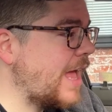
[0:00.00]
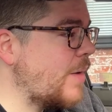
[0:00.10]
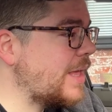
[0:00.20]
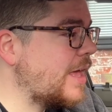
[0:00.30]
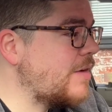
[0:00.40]

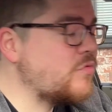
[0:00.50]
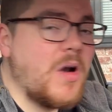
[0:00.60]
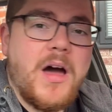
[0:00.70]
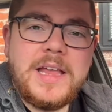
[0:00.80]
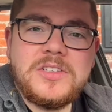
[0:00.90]
kind of
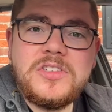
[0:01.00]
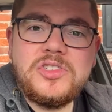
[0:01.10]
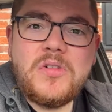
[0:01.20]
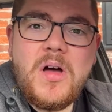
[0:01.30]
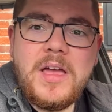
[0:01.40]
rides and
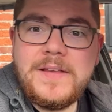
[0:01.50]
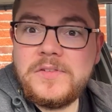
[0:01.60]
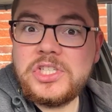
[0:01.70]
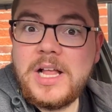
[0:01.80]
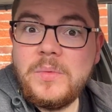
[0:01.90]

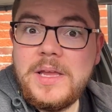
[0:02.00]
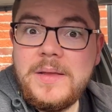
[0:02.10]
drives, shall we?